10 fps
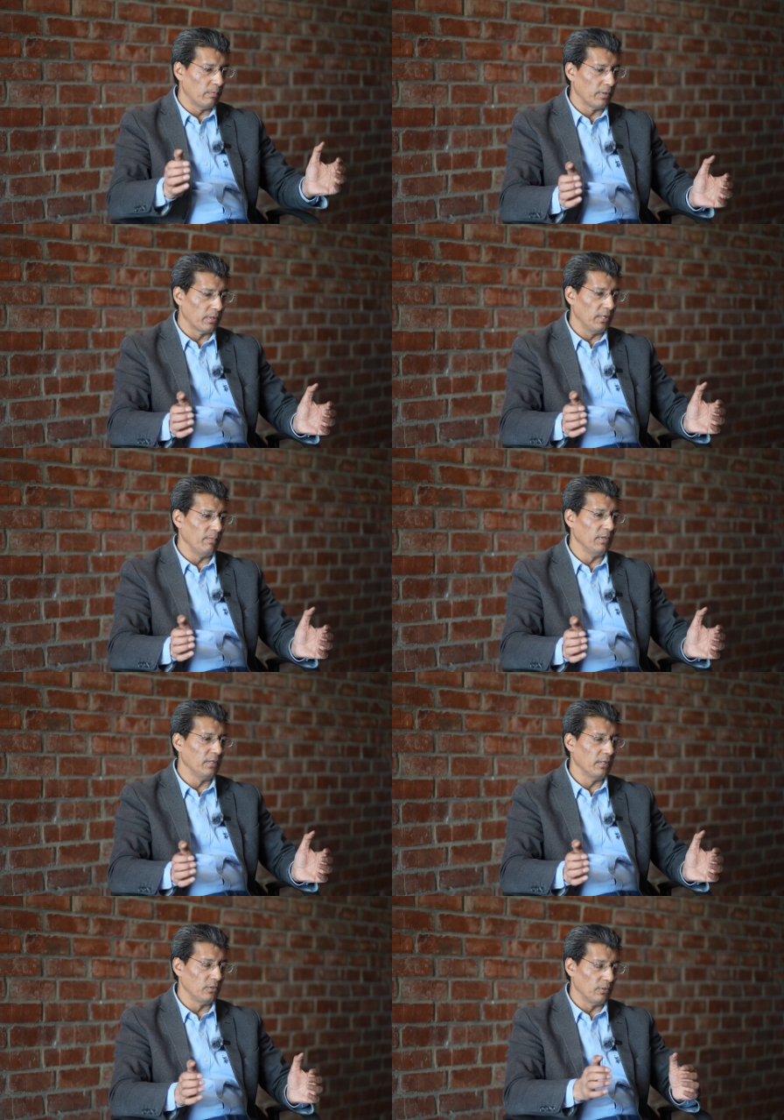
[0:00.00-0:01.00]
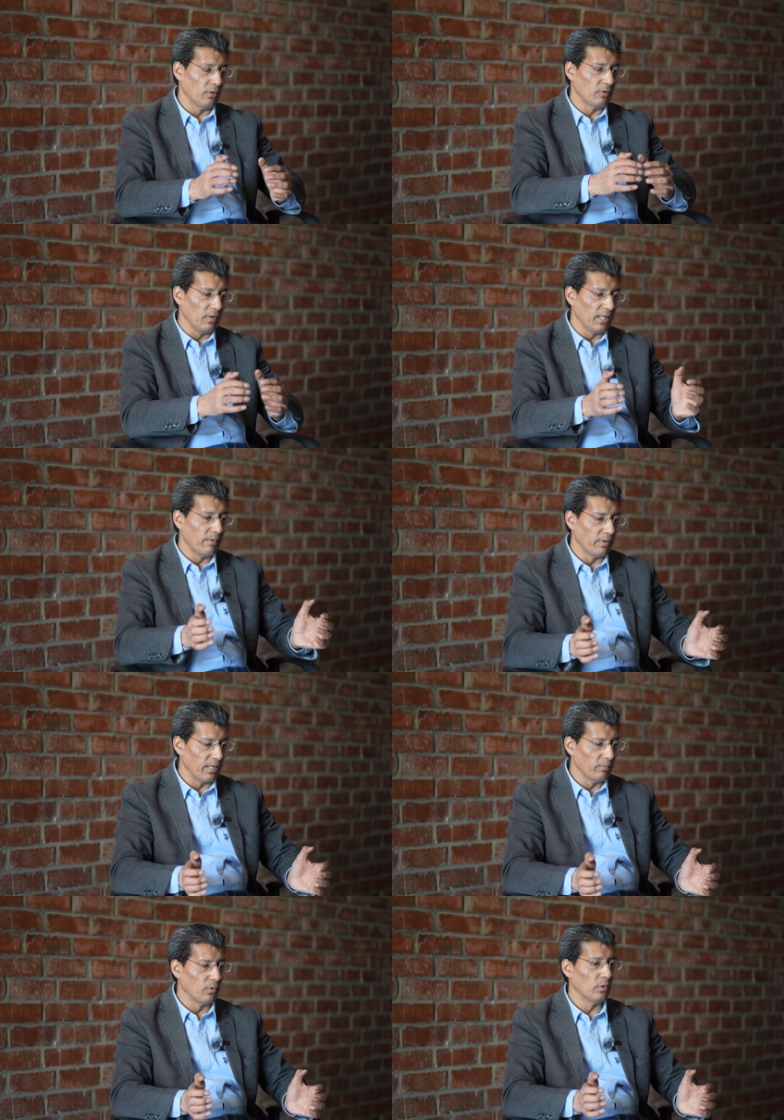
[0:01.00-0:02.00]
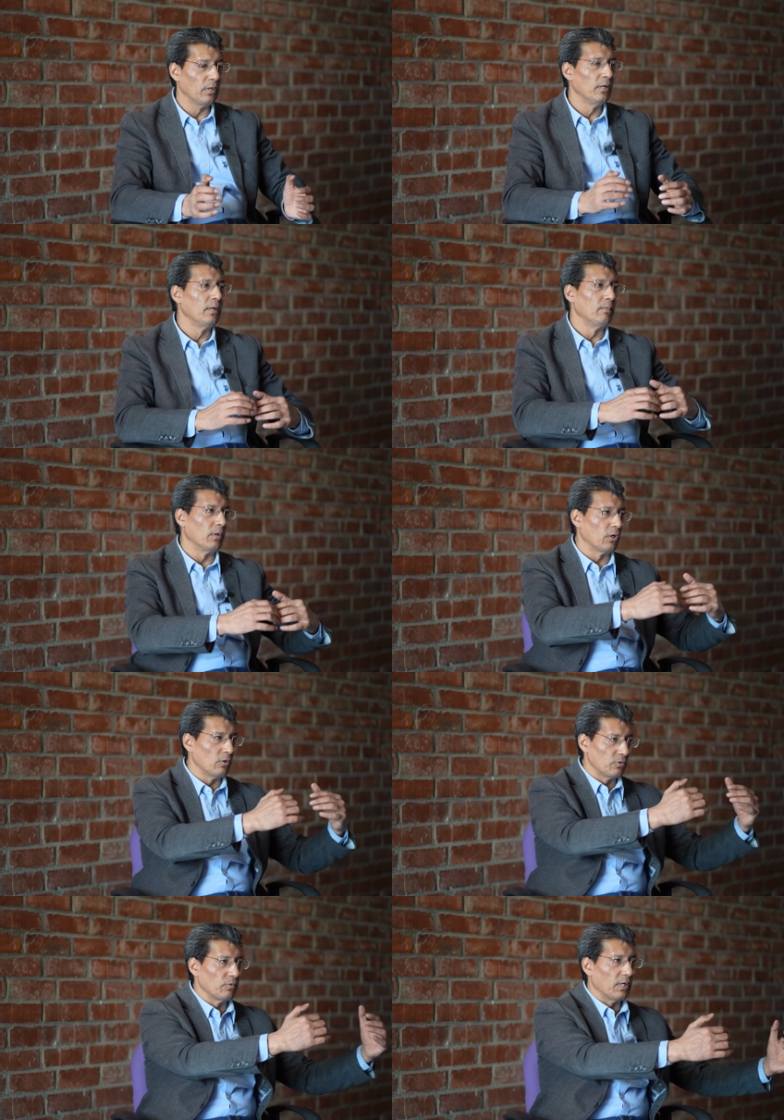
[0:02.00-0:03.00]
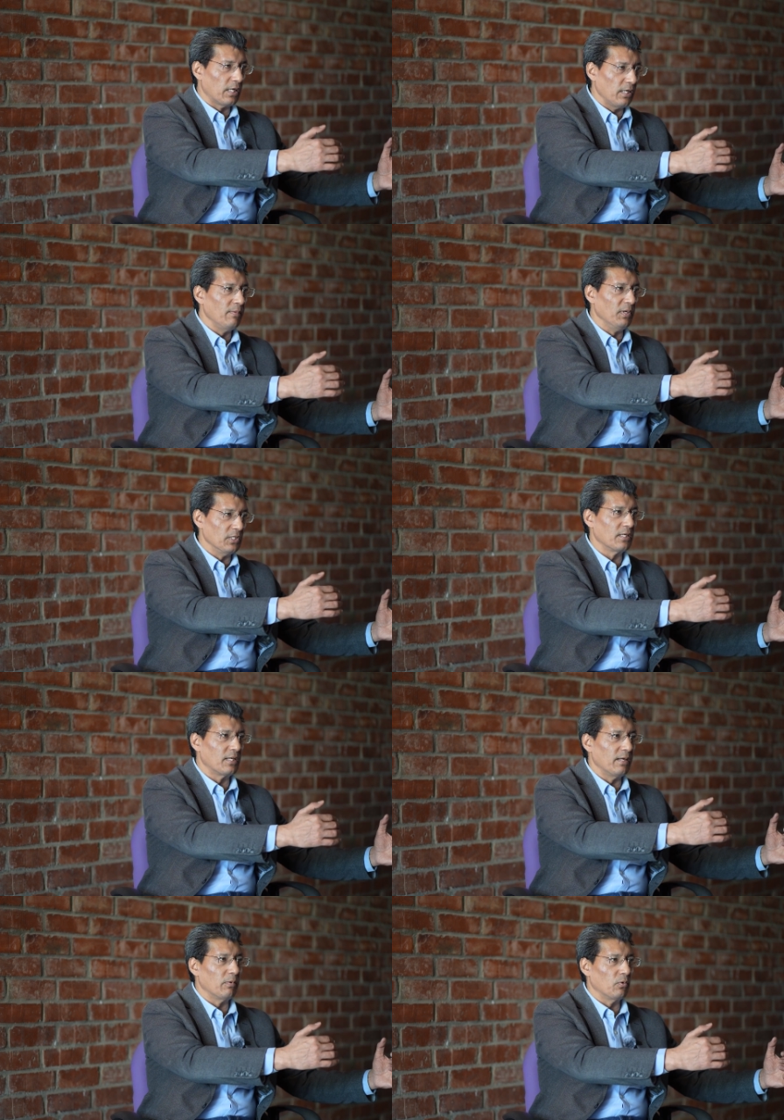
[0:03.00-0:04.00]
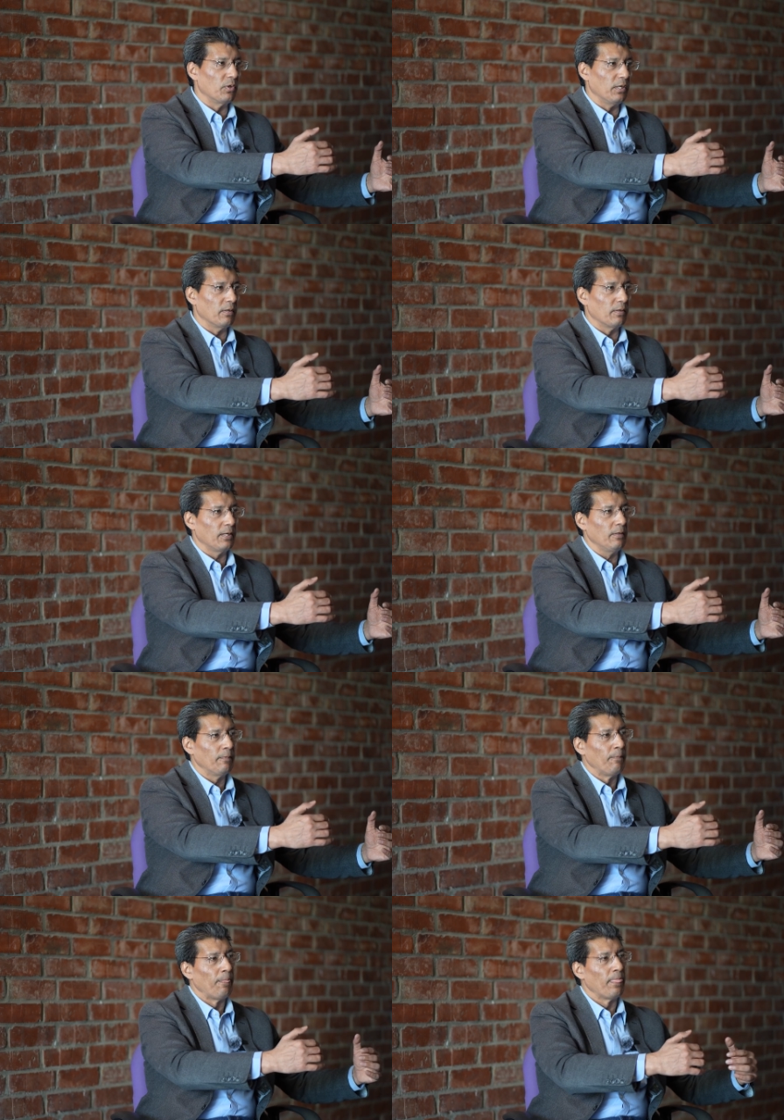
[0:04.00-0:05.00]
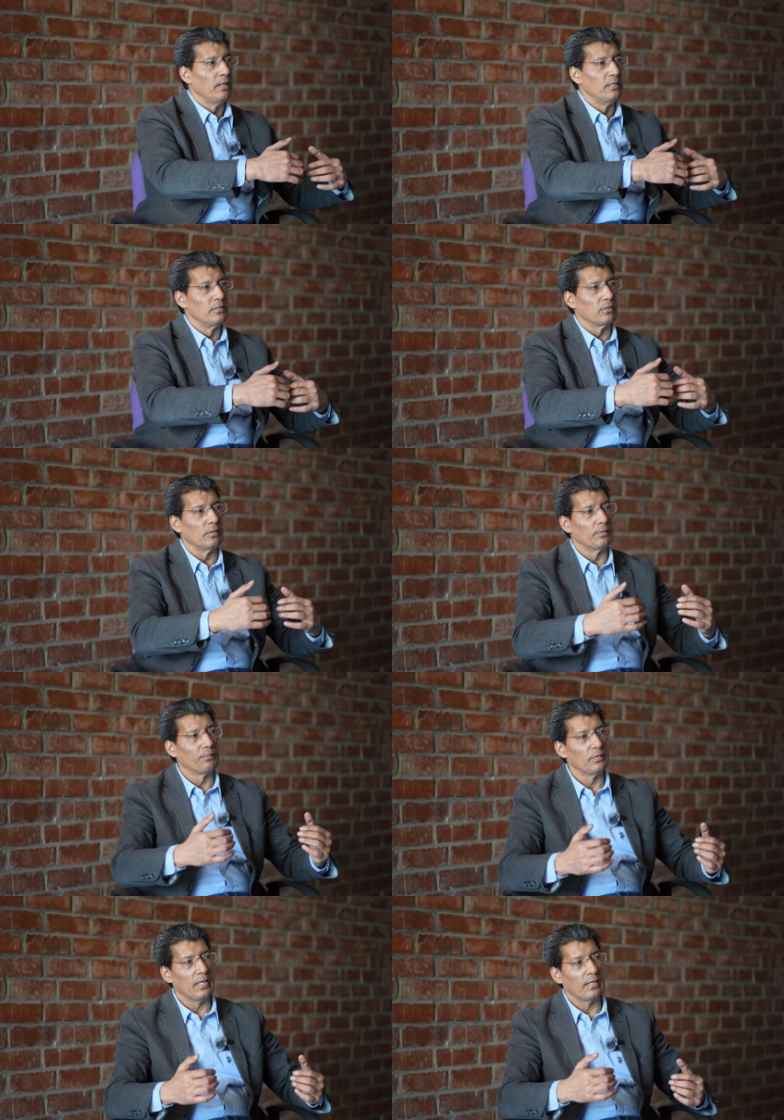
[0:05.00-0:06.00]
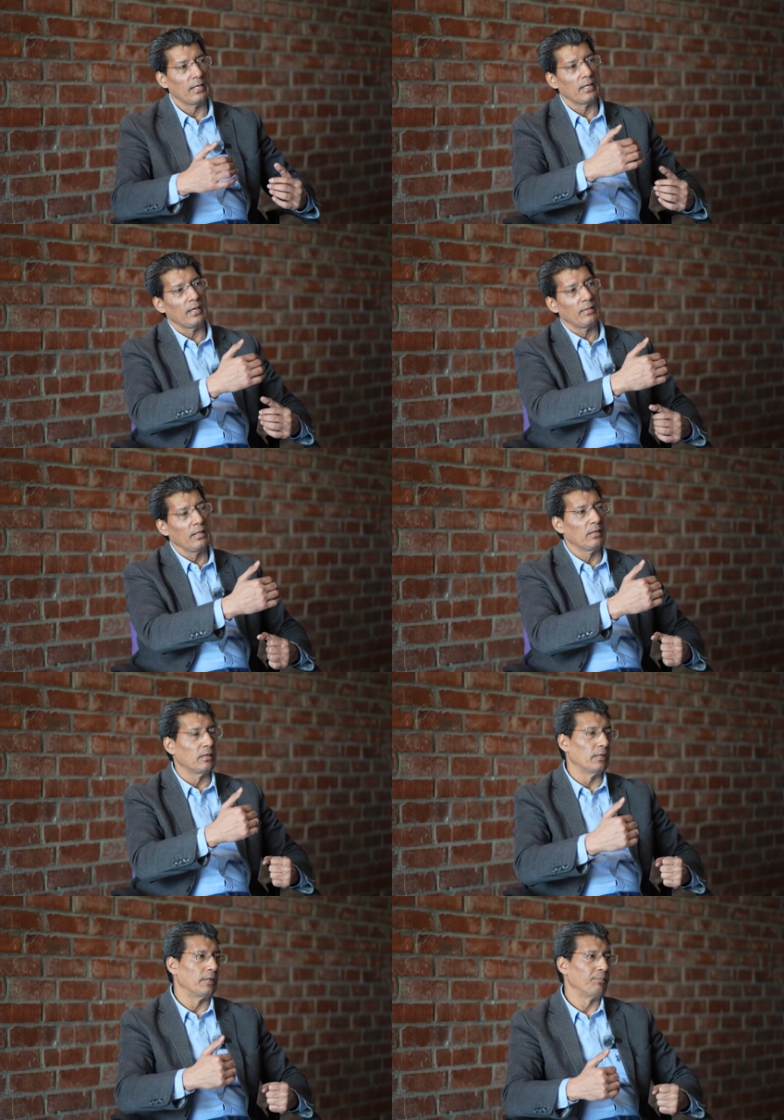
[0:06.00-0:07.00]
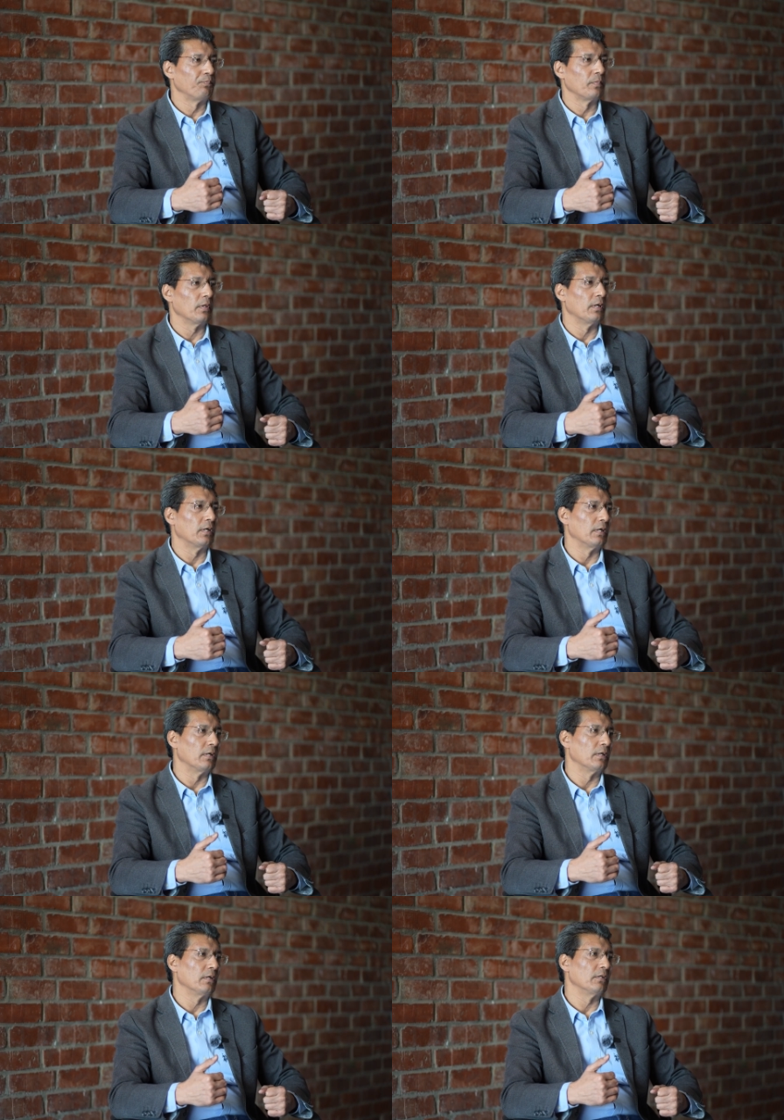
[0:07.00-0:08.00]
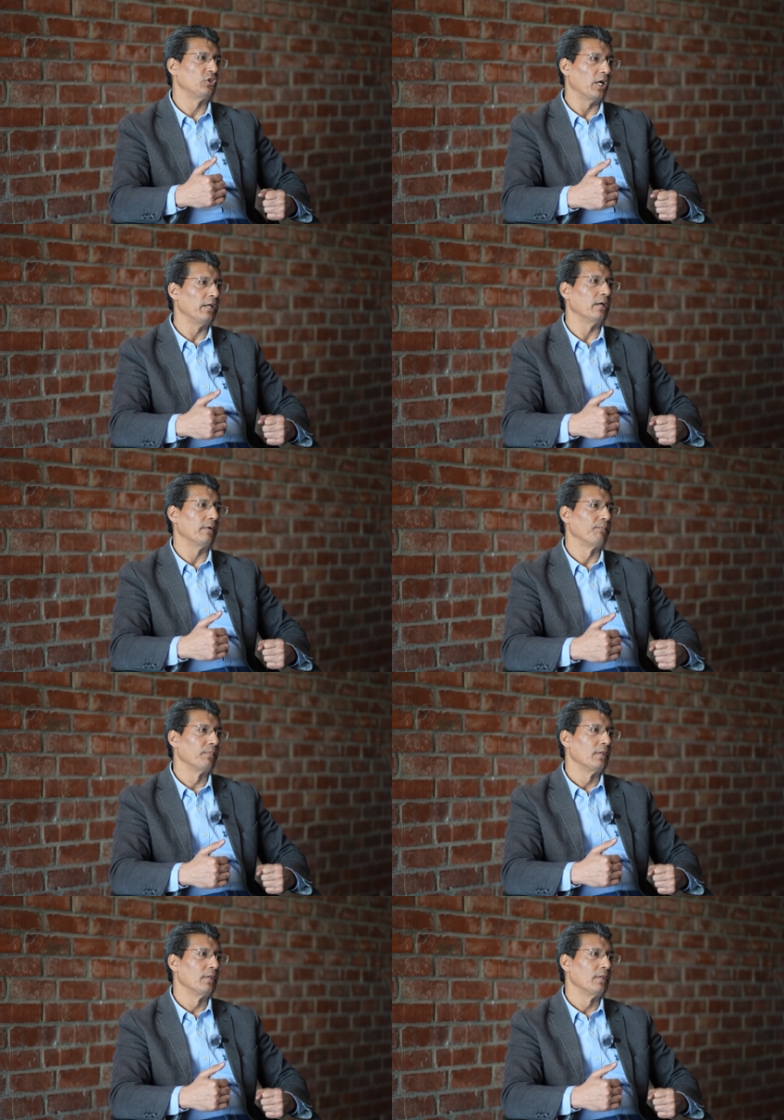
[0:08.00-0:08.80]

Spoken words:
our neighborhood, but also our immediate neighborhood, right? So, and then I think China,